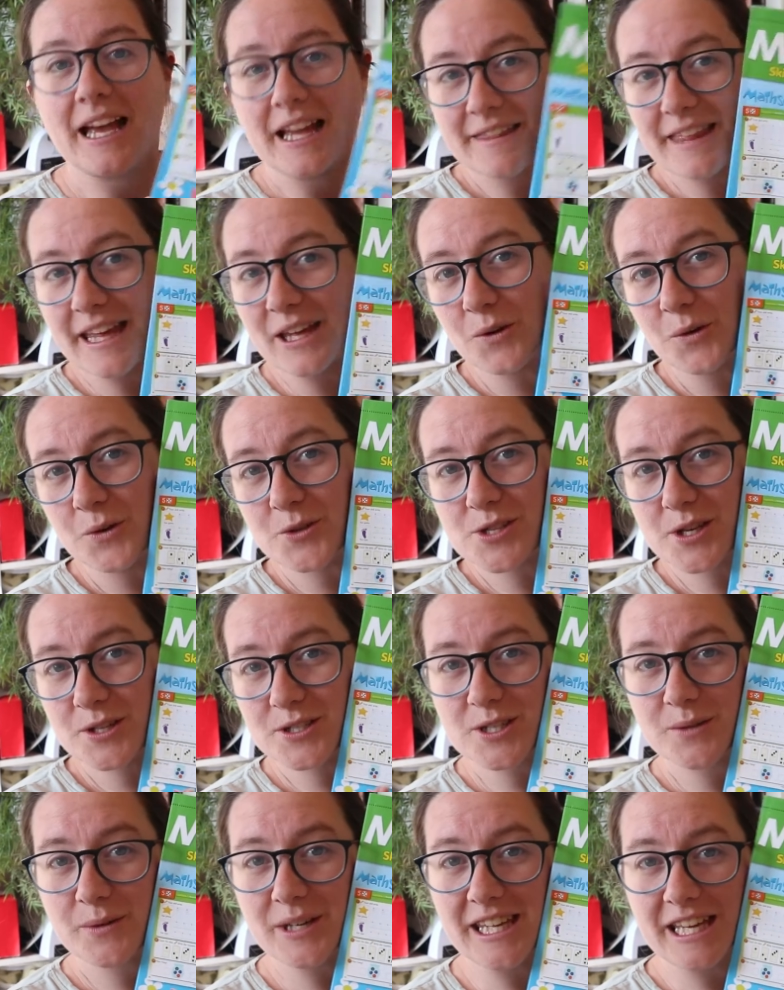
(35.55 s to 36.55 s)
They also
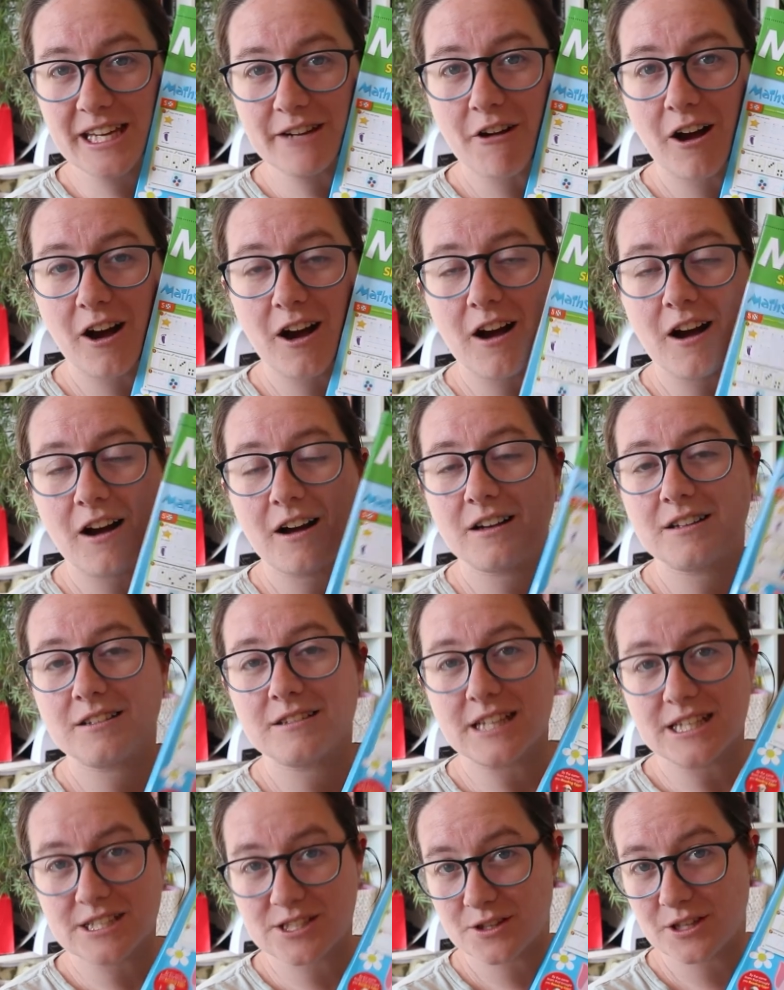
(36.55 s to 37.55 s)
do a year R.
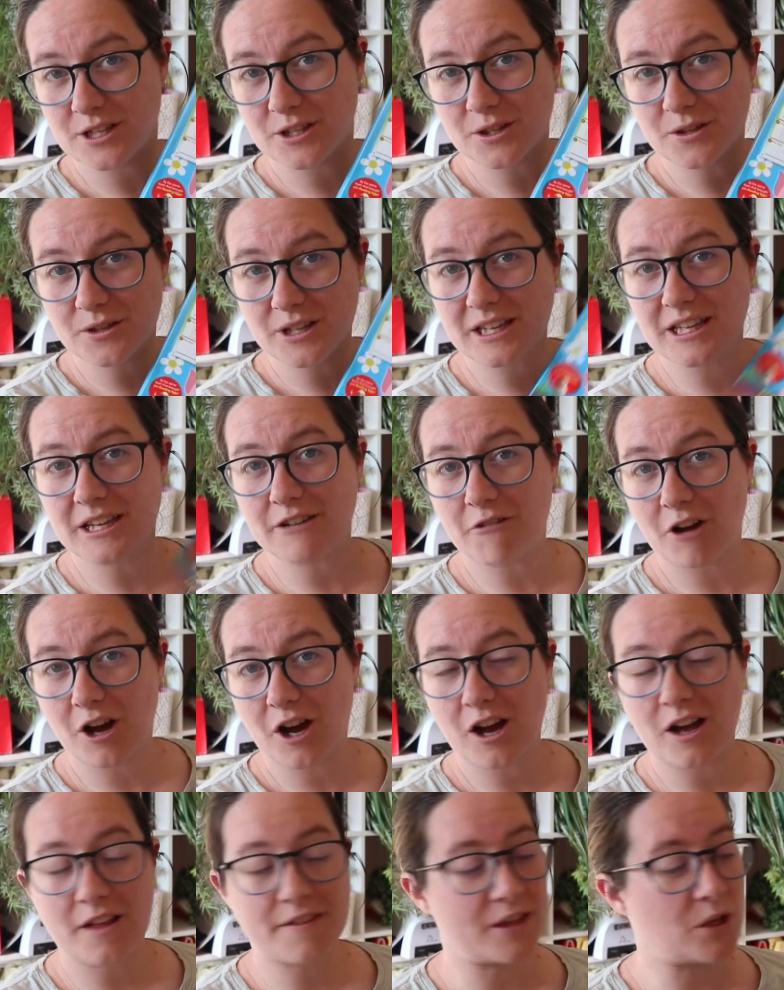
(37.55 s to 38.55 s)
They also
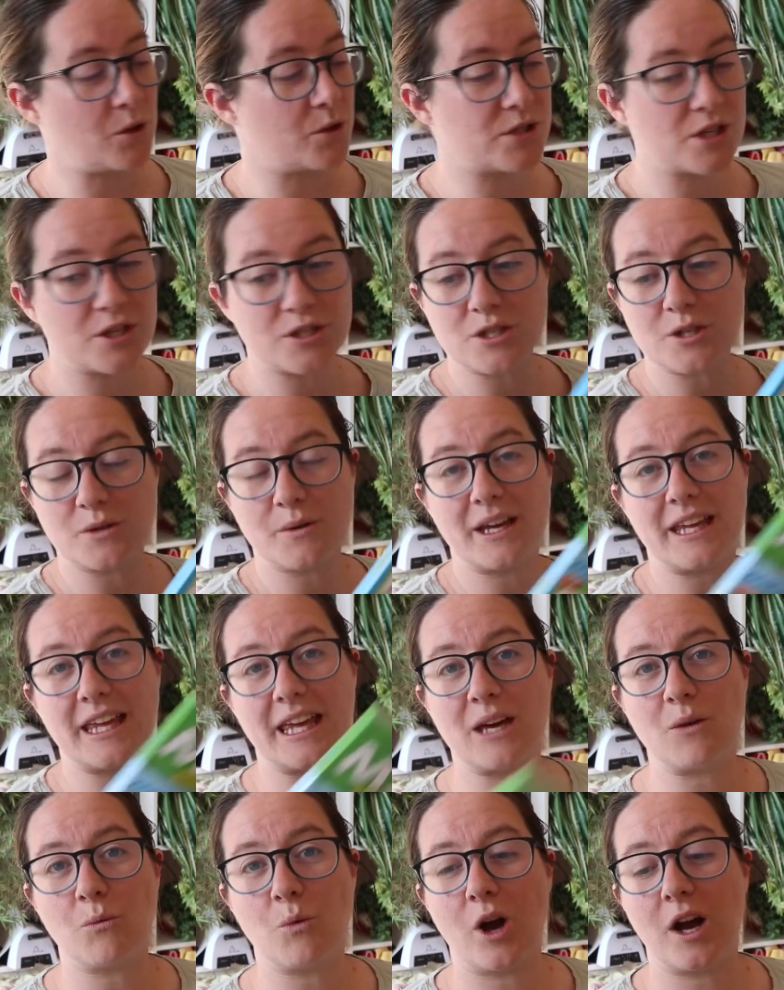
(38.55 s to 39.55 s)
do a
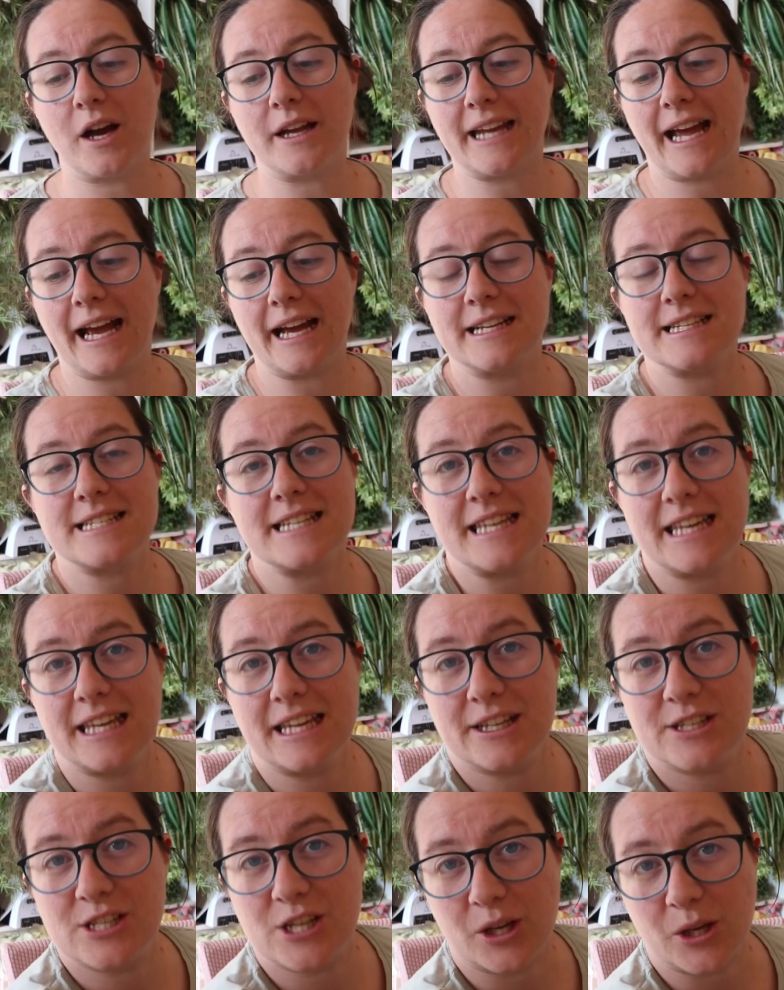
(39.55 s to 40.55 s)
year one and a
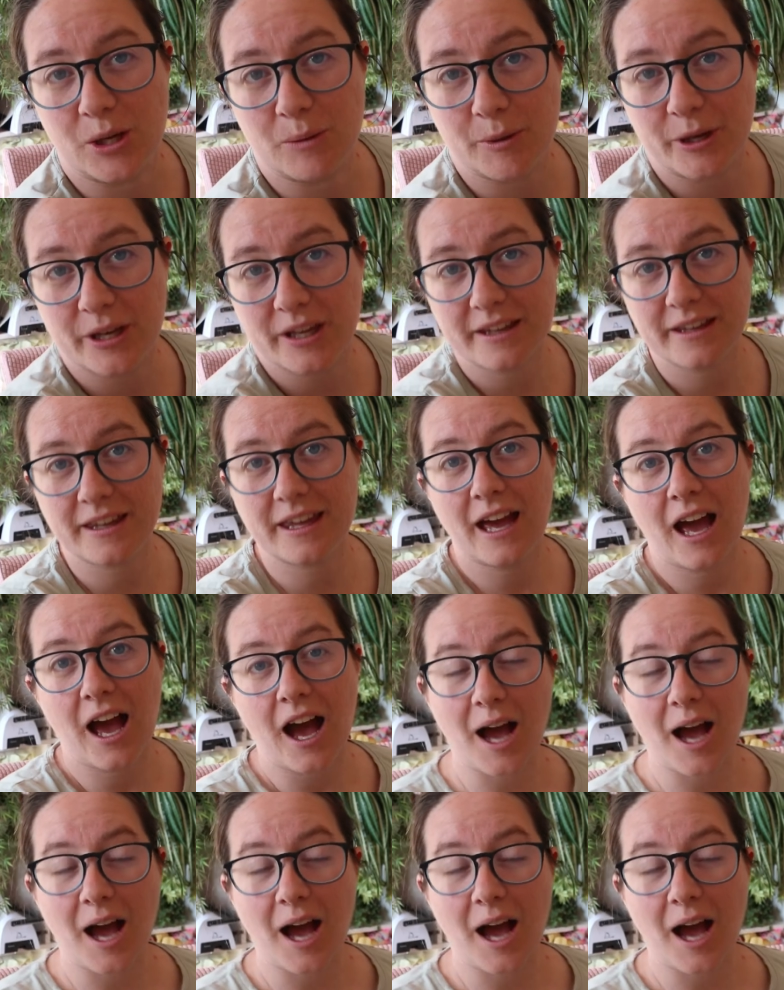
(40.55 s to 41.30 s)
year two book.